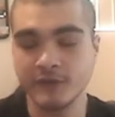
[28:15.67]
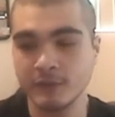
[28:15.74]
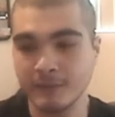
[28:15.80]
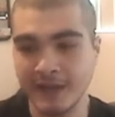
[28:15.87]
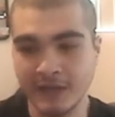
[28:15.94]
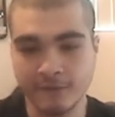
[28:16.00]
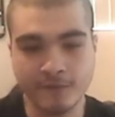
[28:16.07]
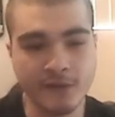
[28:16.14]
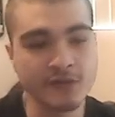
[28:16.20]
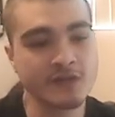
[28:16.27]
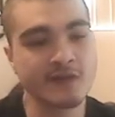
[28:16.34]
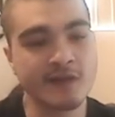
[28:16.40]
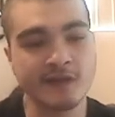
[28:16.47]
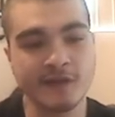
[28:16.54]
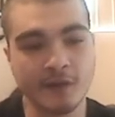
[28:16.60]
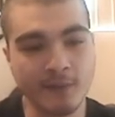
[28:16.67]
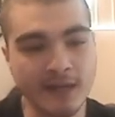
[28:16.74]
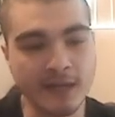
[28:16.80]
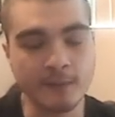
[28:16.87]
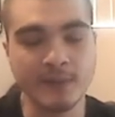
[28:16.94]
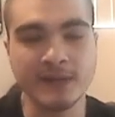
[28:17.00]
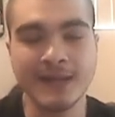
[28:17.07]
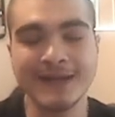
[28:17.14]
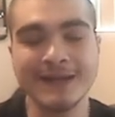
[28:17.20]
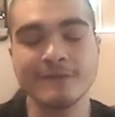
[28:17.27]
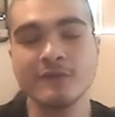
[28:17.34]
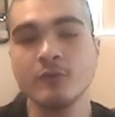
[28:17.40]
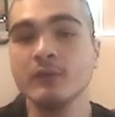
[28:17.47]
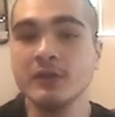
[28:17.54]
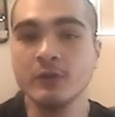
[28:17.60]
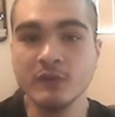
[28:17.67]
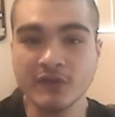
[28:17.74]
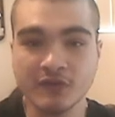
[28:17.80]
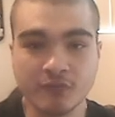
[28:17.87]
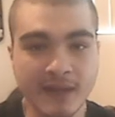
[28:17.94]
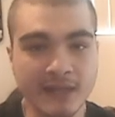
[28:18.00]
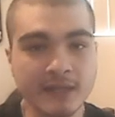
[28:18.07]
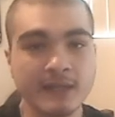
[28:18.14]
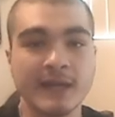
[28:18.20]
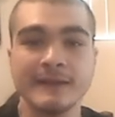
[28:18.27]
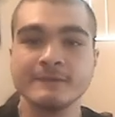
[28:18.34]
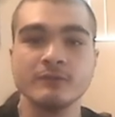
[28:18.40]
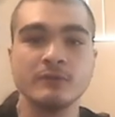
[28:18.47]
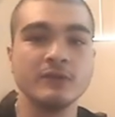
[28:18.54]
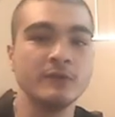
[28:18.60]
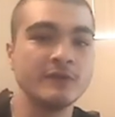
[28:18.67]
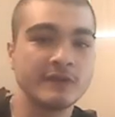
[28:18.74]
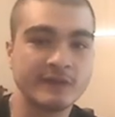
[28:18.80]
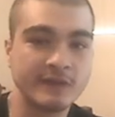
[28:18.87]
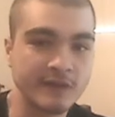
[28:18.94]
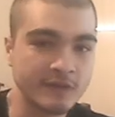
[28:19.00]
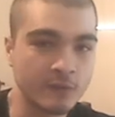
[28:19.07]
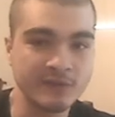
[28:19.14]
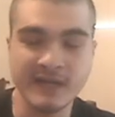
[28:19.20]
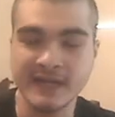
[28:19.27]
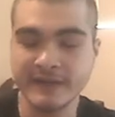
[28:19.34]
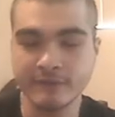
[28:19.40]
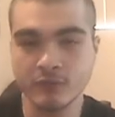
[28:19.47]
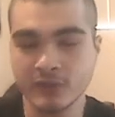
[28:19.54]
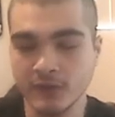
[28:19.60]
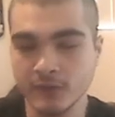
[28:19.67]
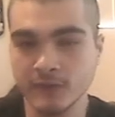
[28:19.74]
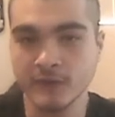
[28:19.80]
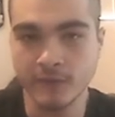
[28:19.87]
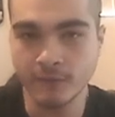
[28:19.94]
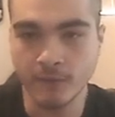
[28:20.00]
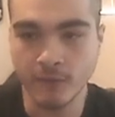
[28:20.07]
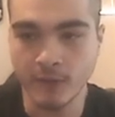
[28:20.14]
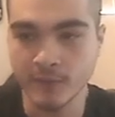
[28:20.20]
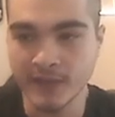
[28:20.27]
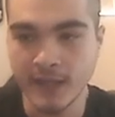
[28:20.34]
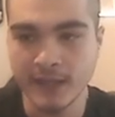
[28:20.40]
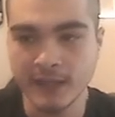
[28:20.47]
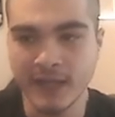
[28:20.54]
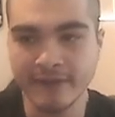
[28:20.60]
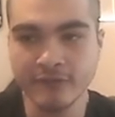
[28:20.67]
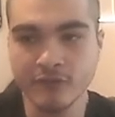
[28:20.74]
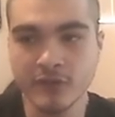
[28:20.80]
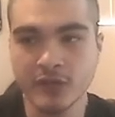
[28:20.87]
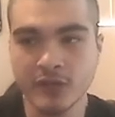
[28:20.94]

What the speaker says: The Reddit functions as the Reddit. But not everyone uses Reddit. Not everyone uses Discord. Not everyone uses the forums. Not everyone